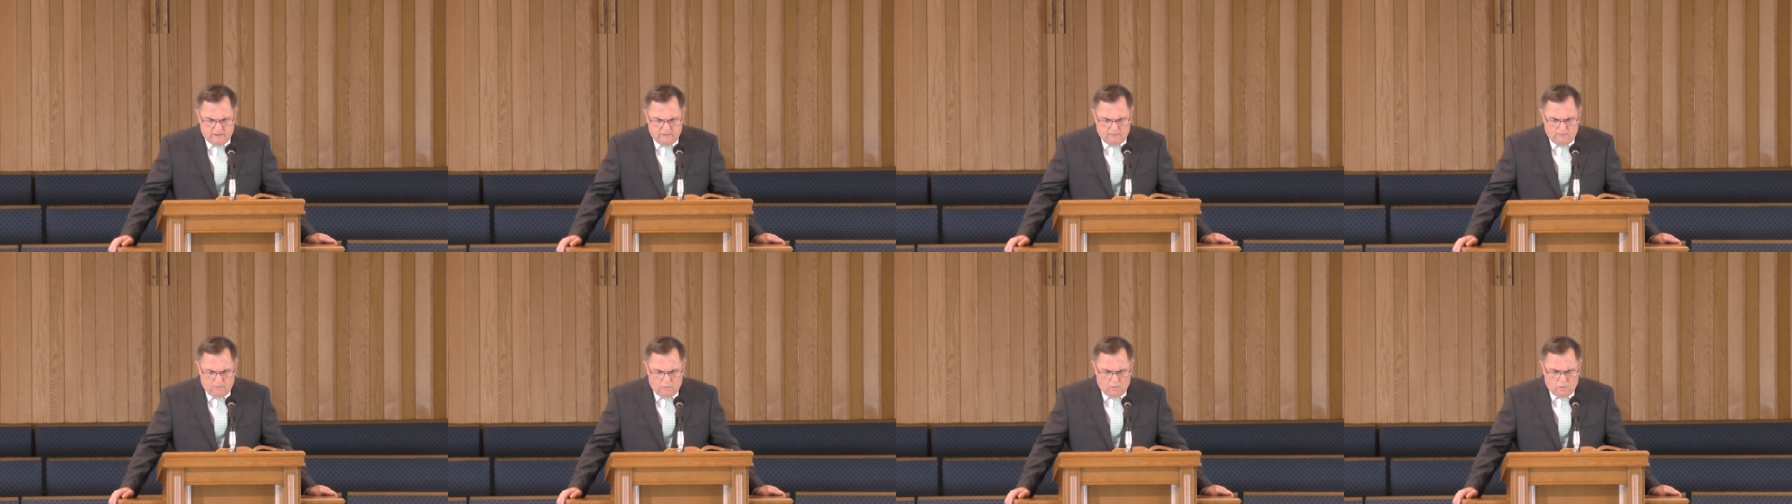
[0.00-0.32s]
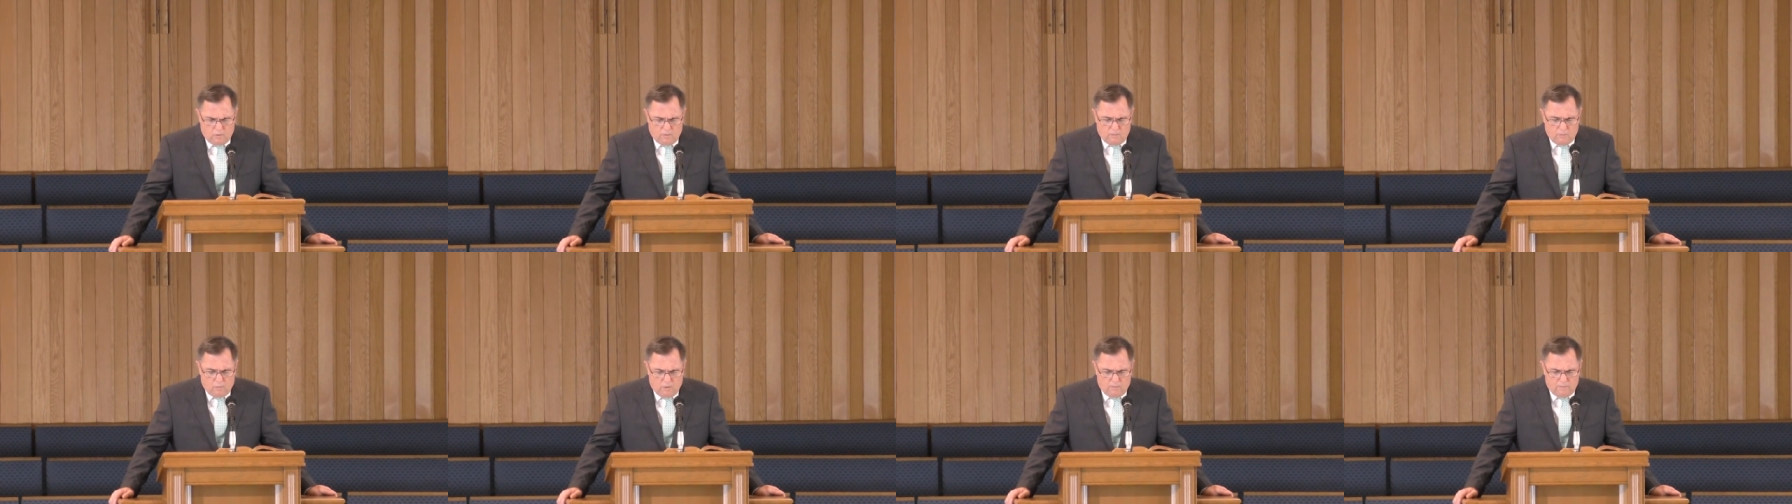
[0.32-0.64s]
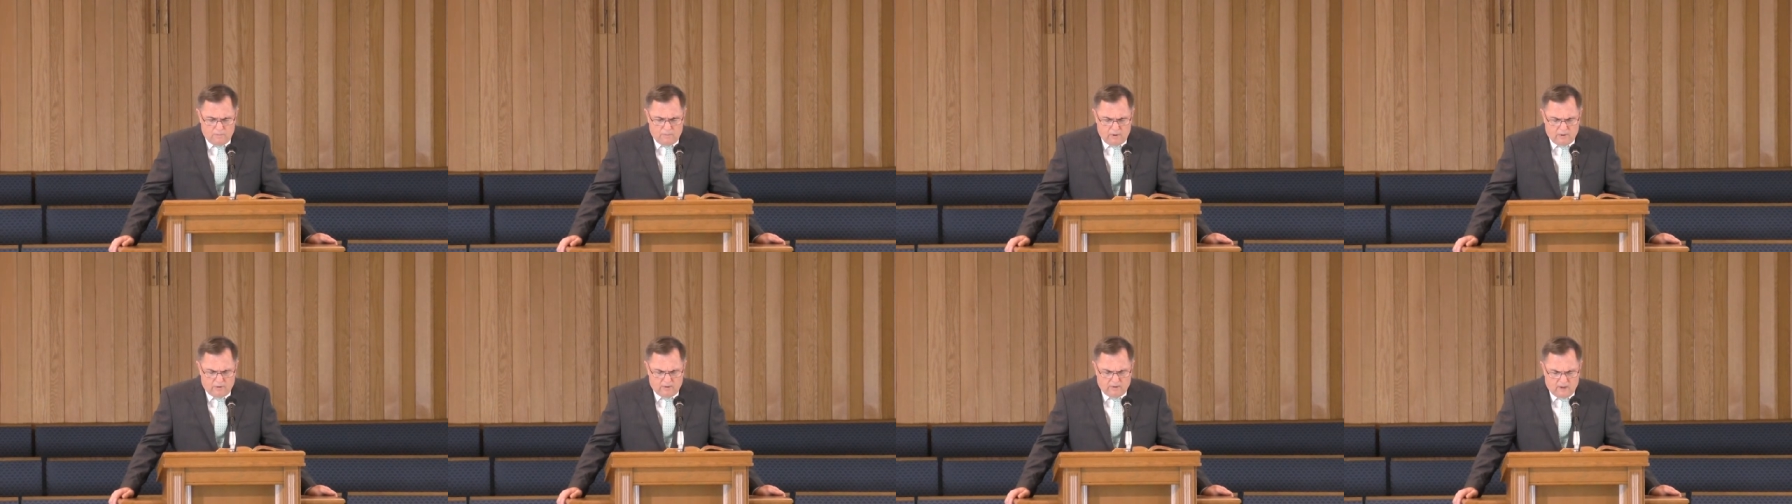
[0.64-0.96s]
more and more
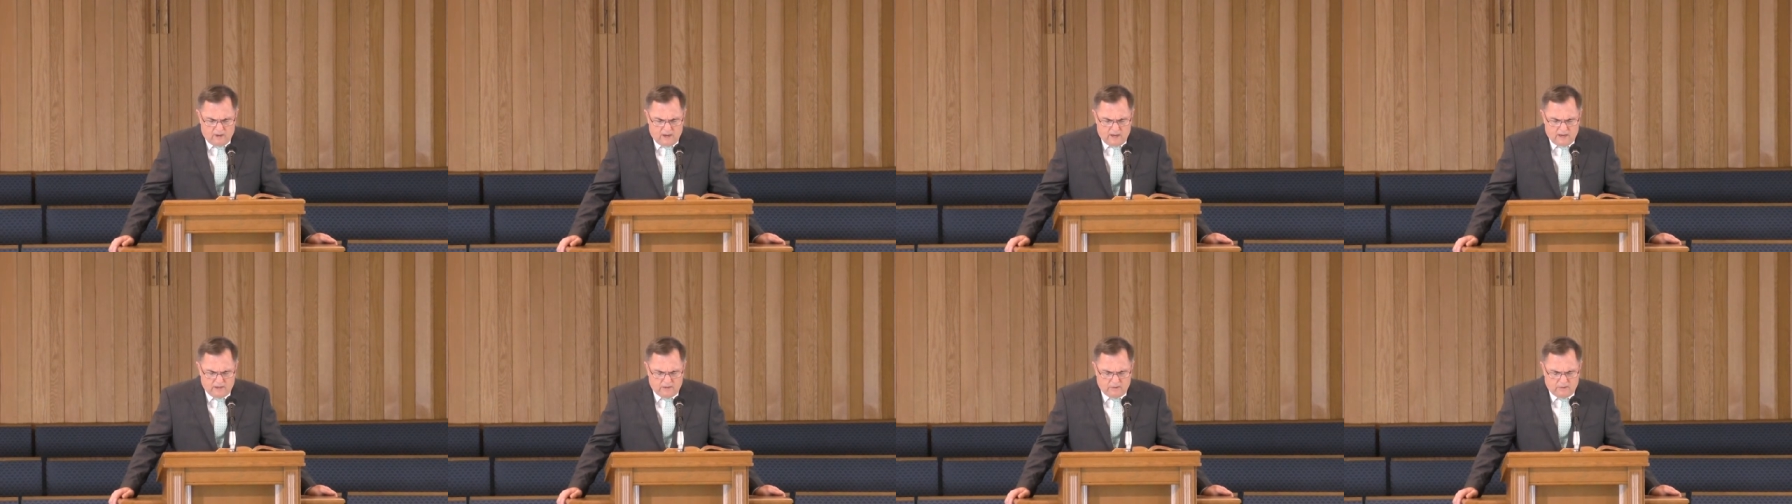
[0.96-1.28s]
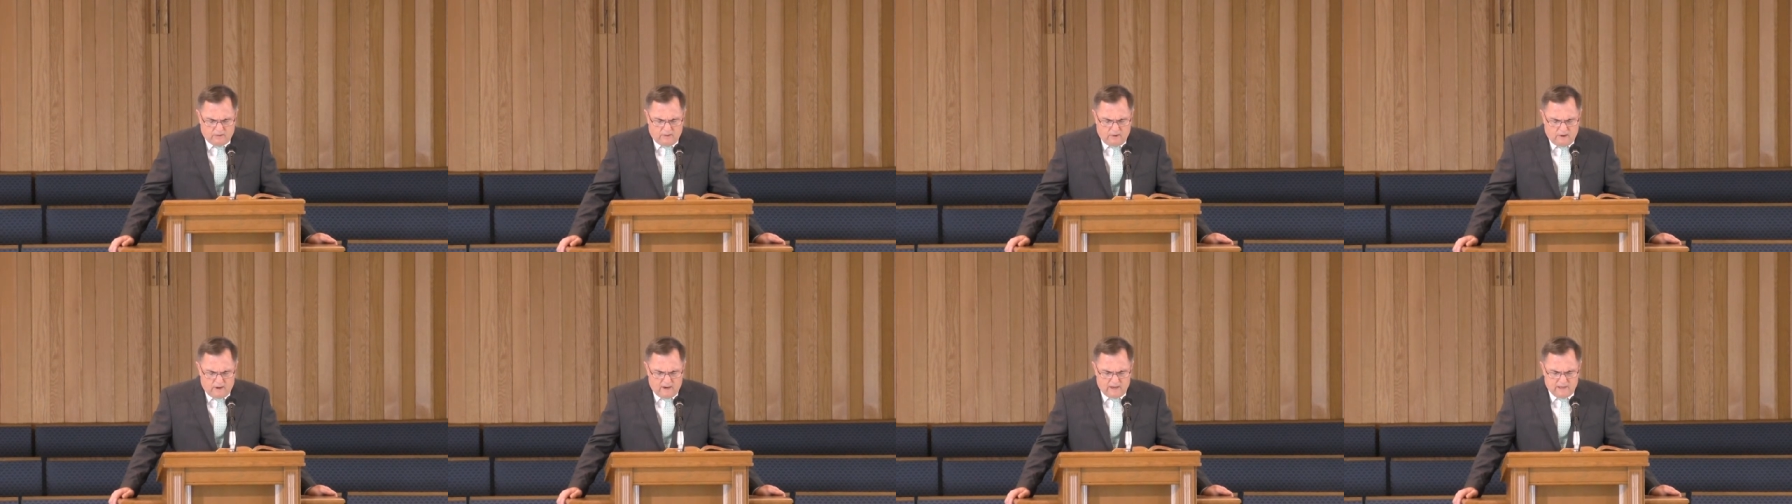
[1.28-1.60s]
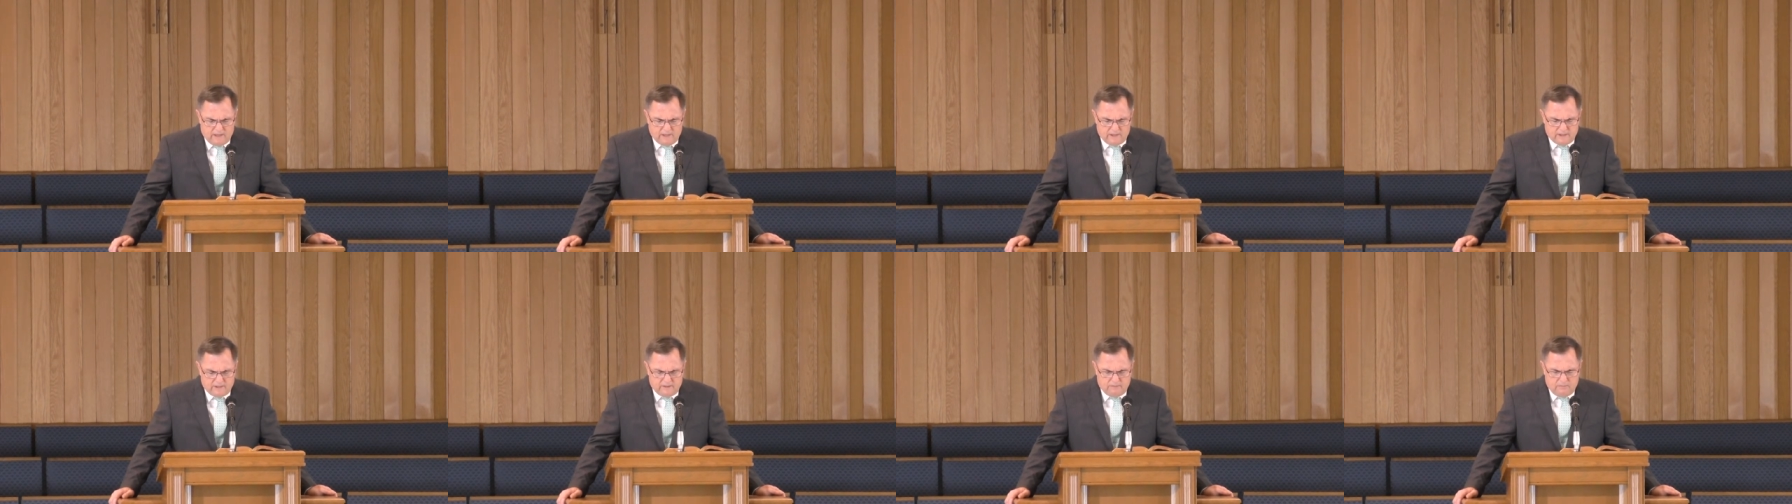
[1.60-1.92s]
burdened like
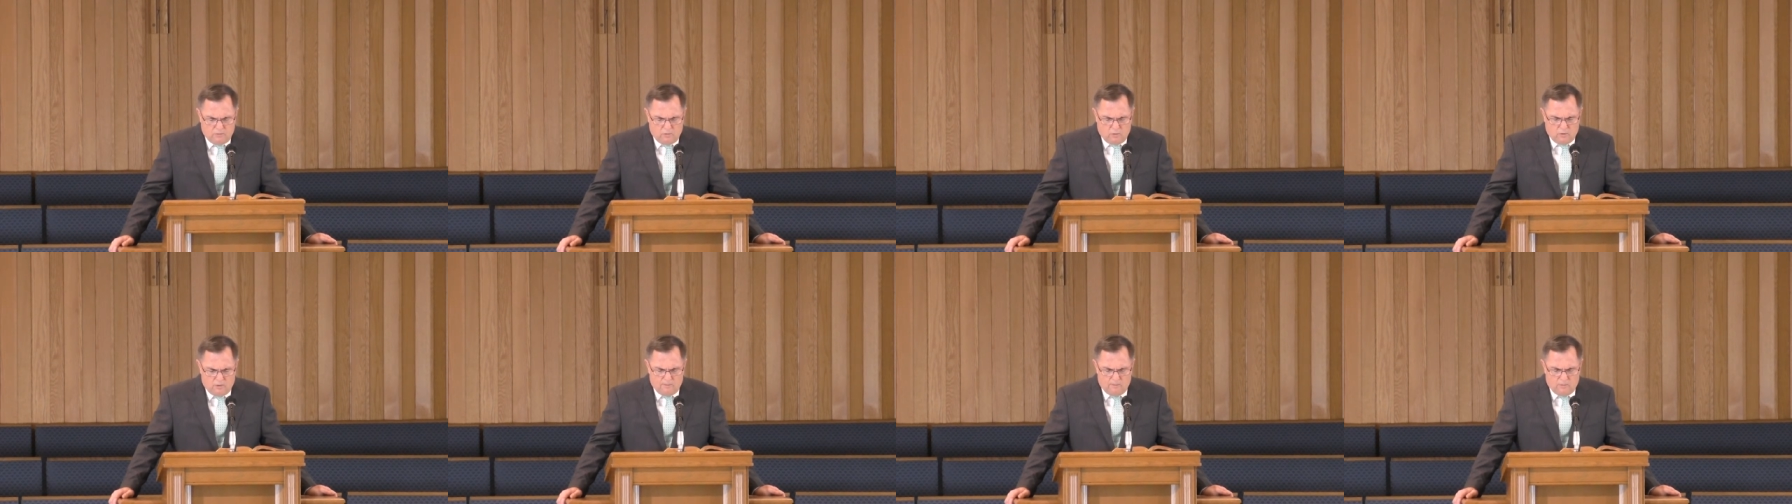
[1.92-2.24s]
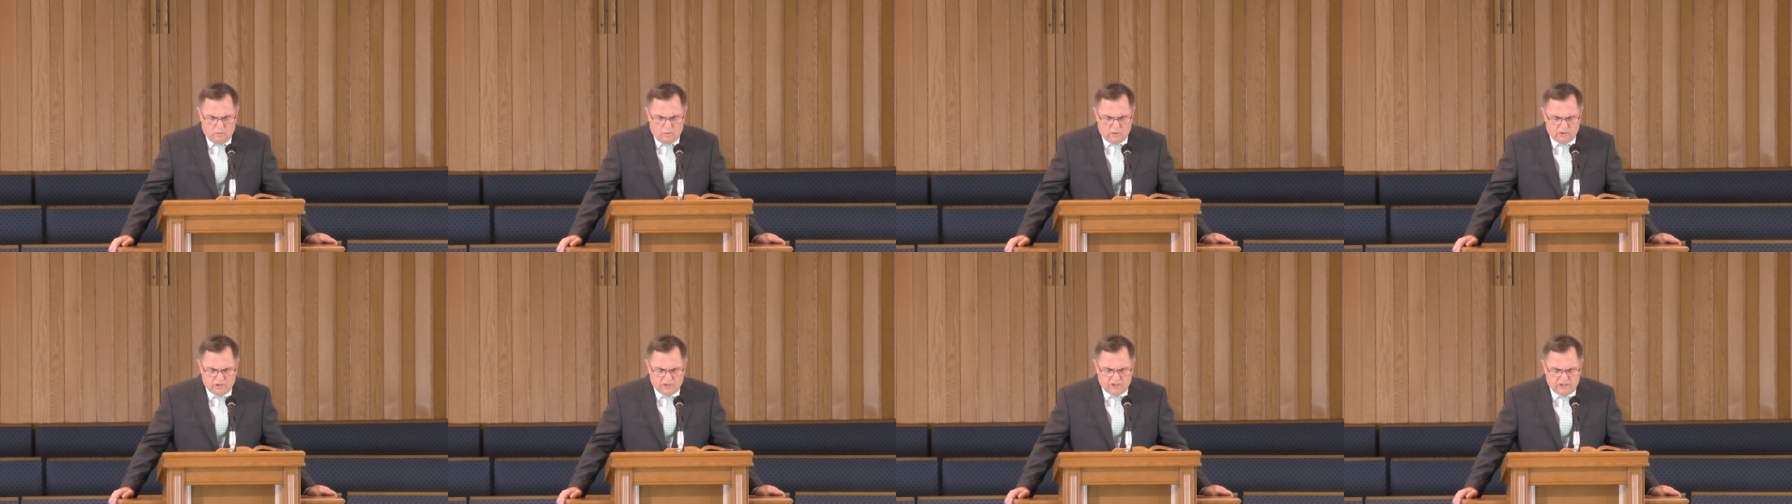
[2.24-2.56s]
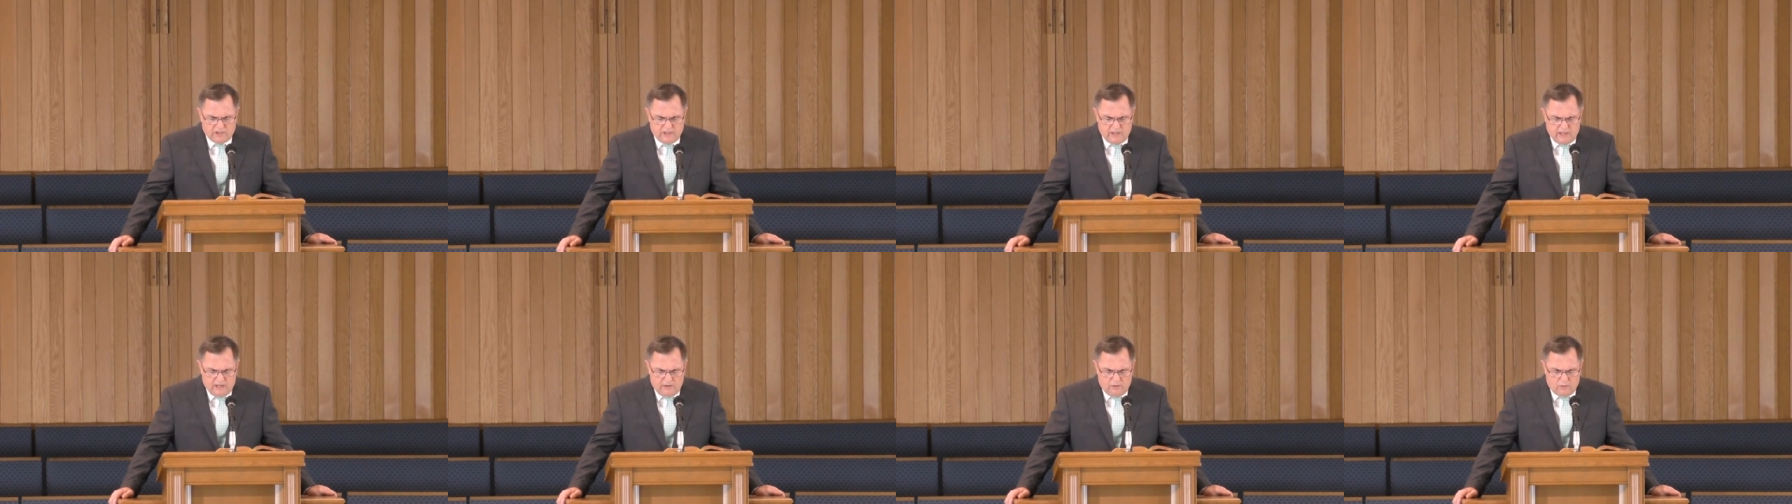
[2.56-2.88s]
Christ, more and more
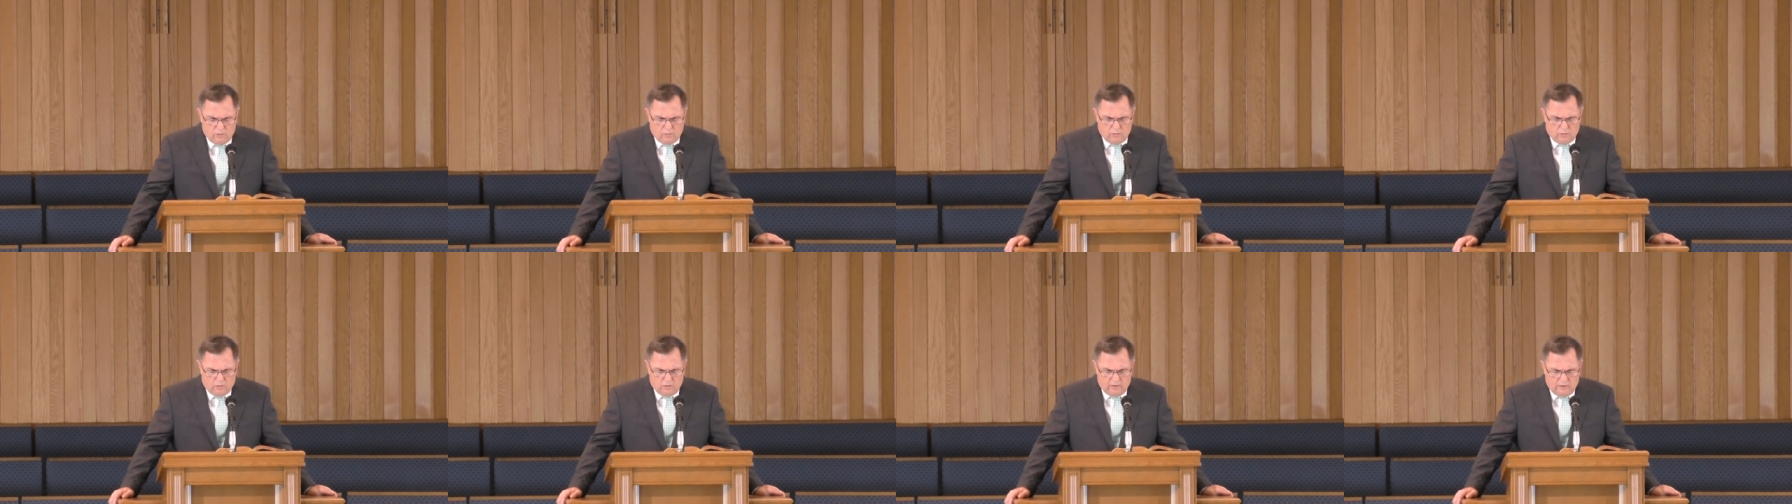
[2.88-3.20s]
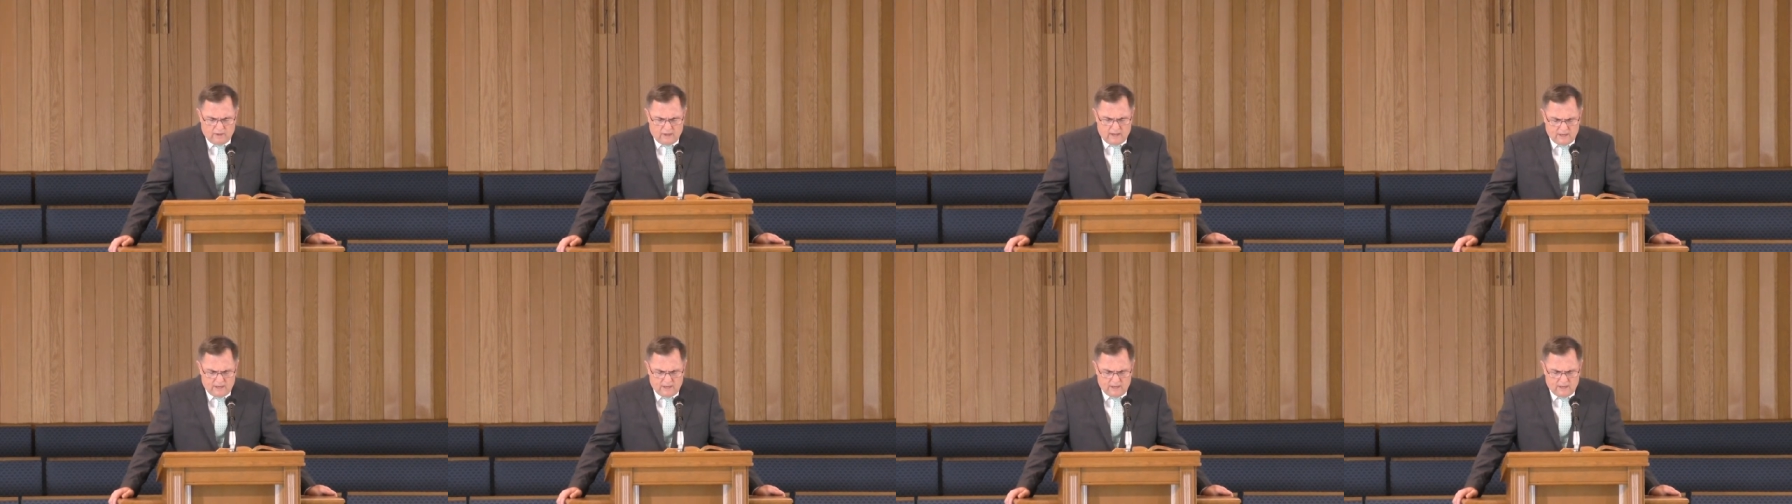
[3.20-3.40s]
seeing the world like